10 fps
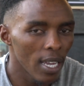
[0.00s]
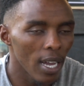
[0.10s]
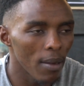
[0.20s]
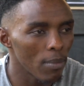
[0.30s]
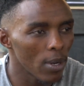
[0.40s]

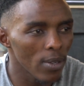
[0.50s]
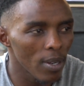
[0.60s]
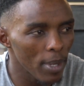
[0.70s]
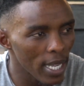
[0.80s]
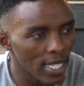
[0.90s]
I'm not going
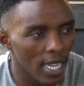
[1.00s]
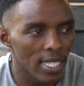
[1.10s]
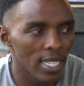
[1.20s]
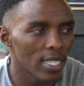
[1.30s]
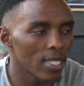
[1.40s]
to be
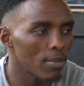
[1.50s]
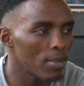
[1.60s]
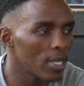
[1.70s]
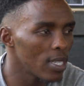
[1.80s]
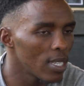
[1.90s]
excited and
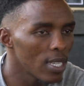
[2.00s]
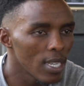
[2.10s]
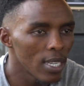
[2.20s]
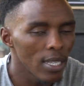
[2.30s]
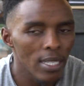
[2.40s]
be
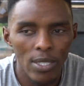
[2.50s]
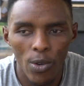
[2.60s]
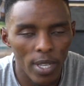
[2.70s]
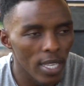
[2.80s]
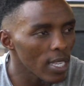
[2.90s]

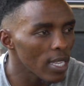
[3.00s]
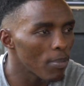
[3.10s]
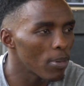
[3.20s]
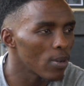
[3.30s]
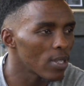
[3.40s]
talking
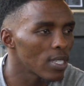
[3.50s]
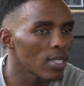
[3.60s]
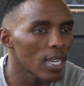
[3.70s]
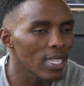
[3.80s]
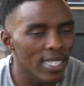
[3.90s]
about
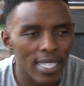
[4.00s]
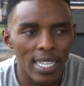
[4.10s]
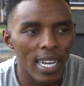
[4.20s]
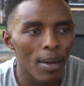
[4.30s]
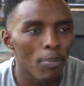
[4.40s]

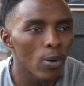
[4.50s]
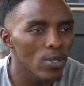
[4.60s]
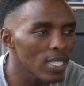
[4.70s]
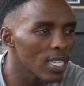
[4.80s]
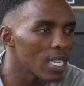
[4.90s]
Azinga,
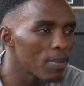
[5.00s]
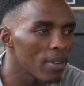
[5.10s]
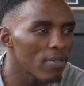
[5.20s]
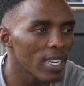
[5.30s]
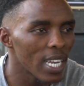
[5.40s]
posting him
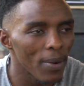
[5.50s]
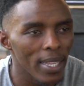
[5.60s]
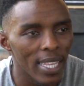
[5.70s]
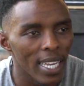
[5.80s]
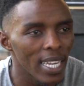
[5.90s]
every now
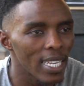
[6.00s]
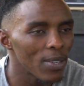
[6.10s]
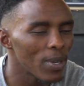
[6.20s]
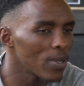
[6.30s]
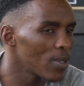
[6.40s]
and then
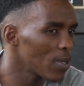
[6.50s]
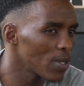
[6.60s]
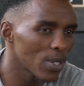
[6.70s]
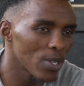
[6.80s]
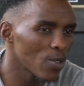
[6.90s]
and what
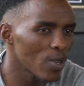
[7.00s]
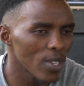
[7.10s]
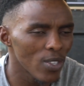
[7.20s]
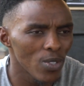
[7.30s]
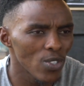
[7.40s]

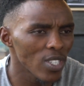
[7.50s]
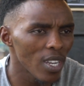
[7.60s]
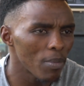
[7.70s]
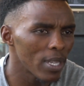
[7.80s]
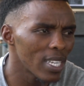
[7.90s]
on the
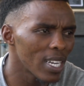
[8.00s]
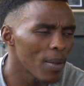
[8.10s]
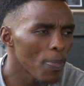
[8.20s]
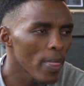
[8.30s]
social media.